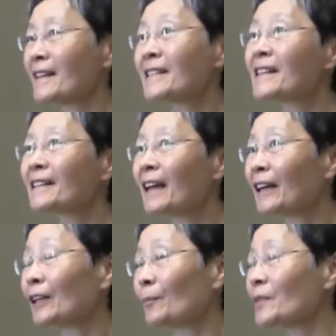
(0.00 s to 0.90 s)
sixteen
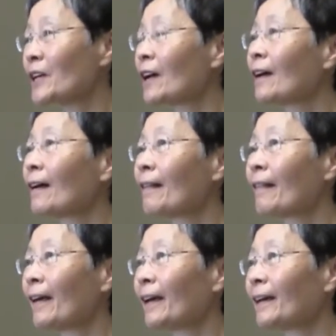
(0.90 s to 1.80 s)
kingdoms. Mm-hmm.
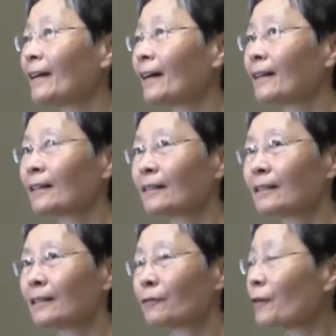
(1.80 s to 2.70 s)
They
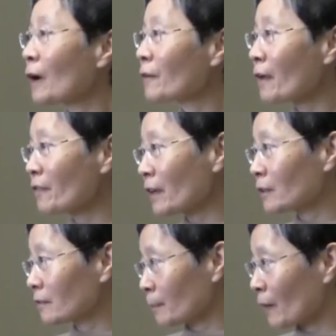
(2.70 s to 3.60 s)
uh, the five
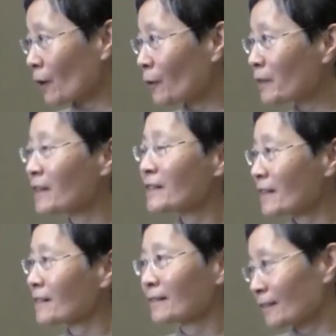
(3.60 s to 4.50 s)
ethnic minorities
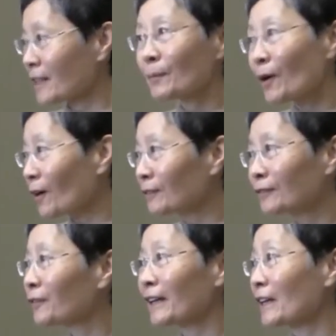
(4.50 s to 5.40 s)
just keep
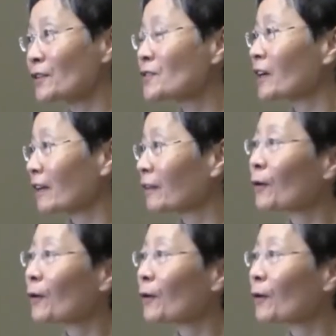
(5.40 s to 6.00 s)
on fighting each other, uh-huh.